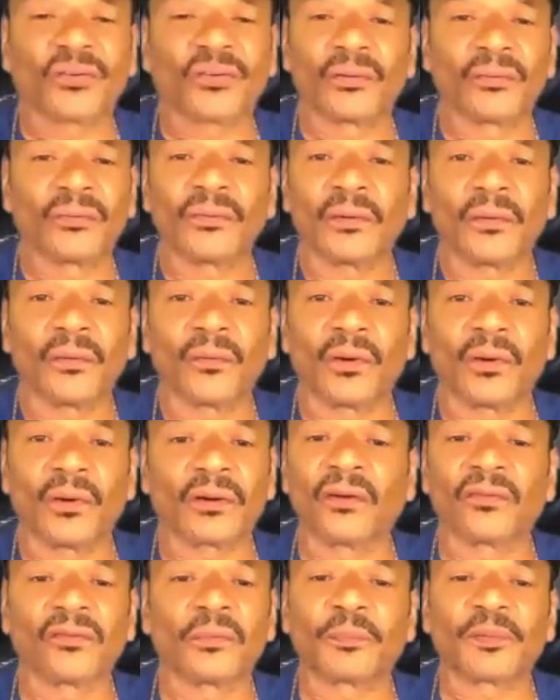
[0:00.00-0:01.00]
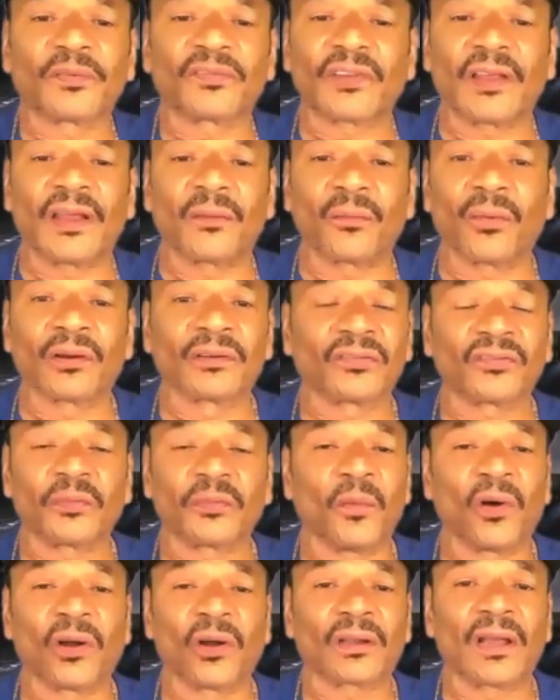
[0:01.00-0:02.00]
true. 100%. What a
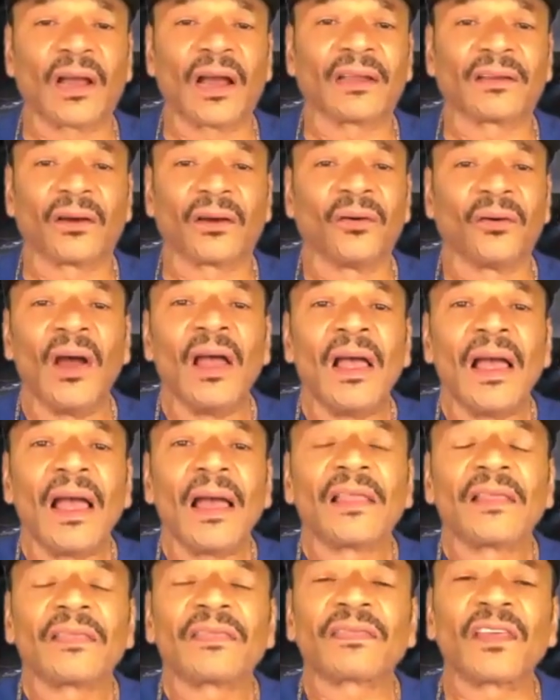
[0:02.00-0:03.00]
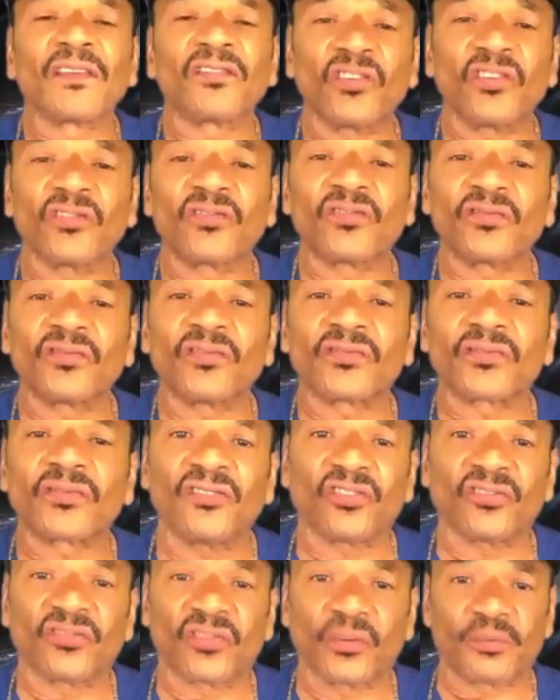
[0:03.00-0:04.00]
smart guy, though. This is
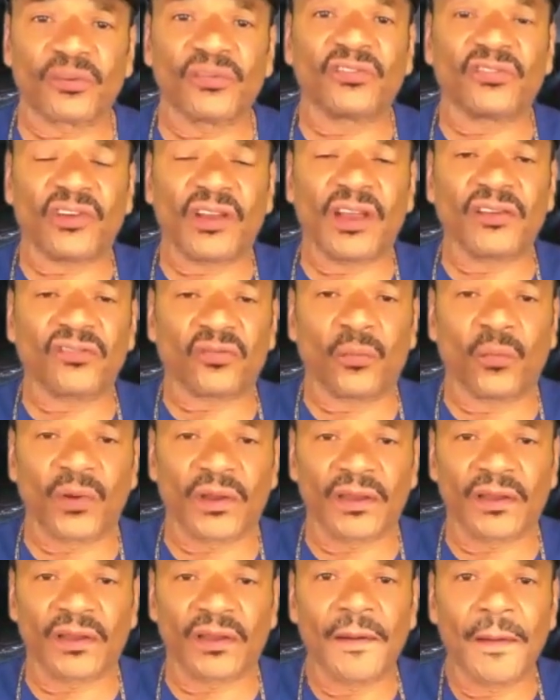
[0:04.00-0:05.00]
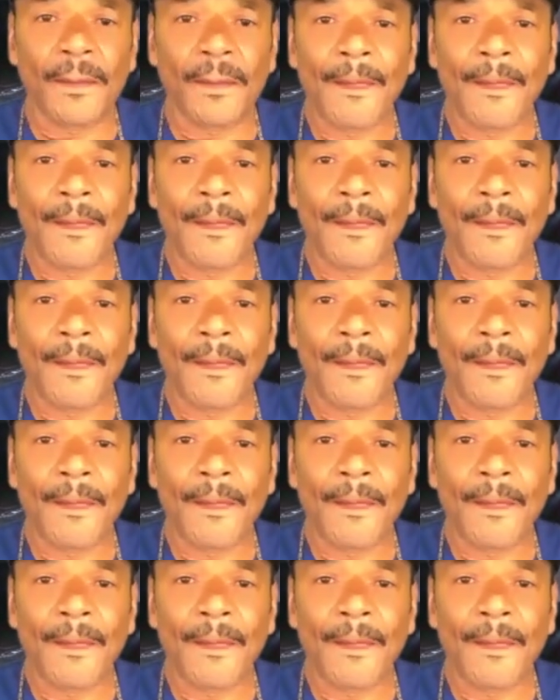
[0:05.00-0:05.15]
Teachers Appreciation Week.